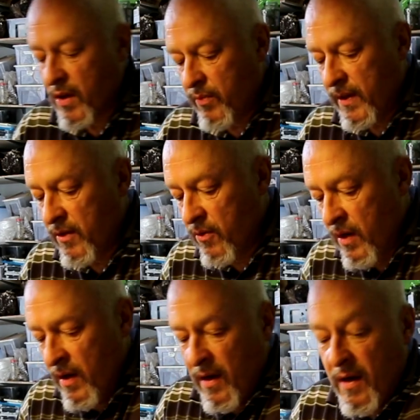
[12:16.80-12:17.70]
what we do,
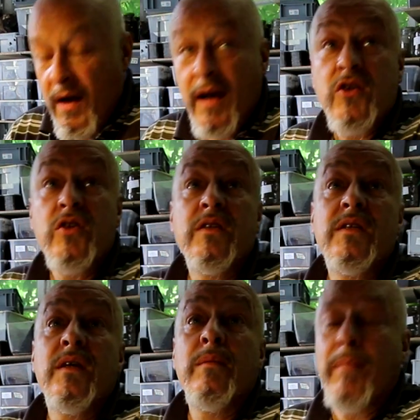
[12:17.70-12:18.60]
I
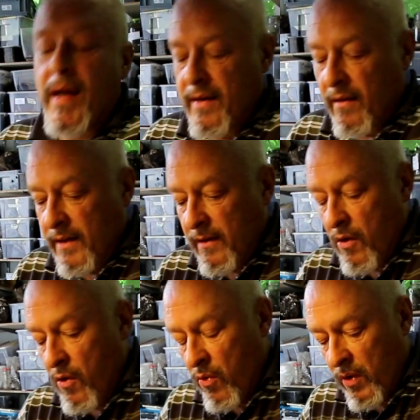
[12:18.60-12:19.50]
just make a little
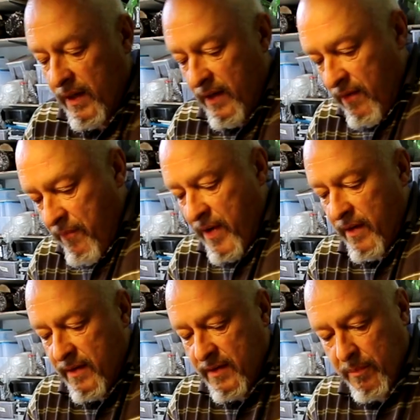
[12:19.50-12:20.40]
hole here
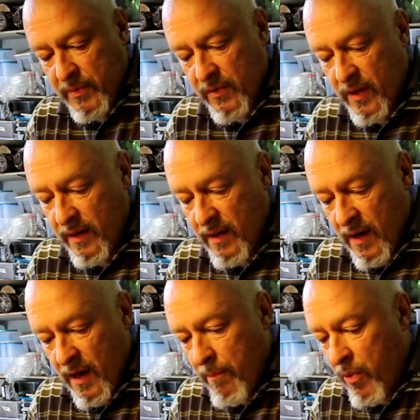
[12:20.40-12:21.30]
in the substrate,
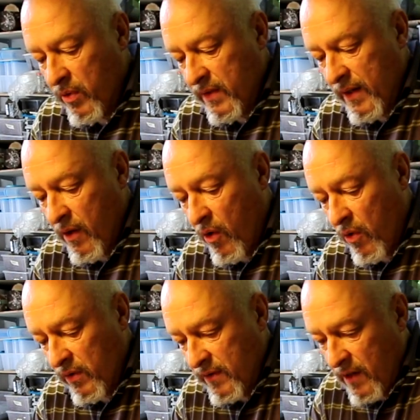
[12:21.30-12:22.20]
put the
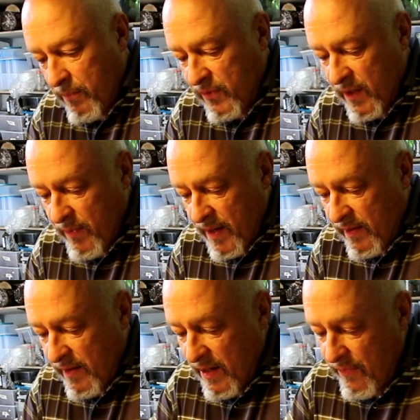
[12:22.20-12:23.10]
old substrate where
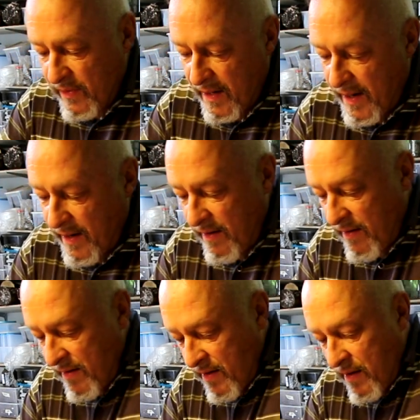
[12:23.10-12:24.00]
it lived
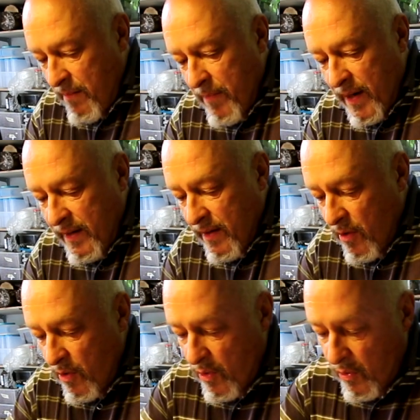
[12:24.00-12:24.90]
in, make a
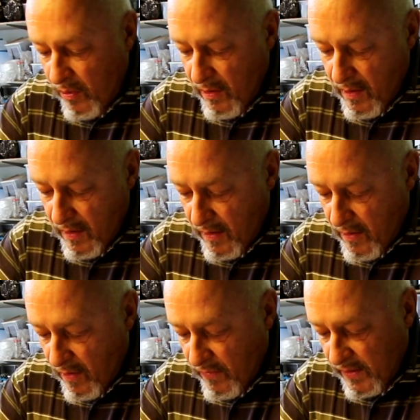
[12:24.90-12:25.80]
hole,
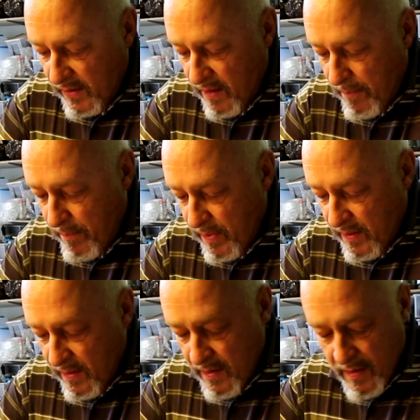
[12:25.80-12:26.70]
cover it up,
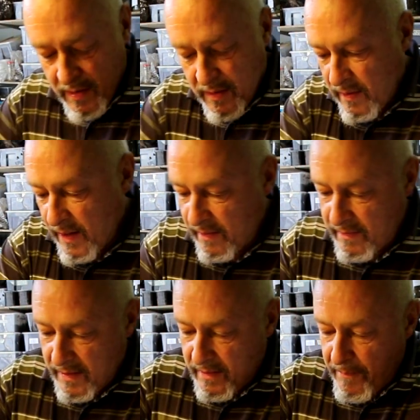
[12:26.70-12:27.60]

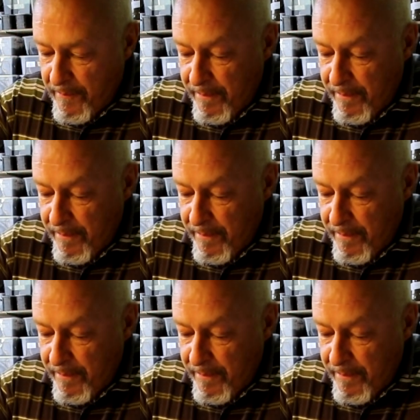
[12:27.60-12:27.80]
that's it.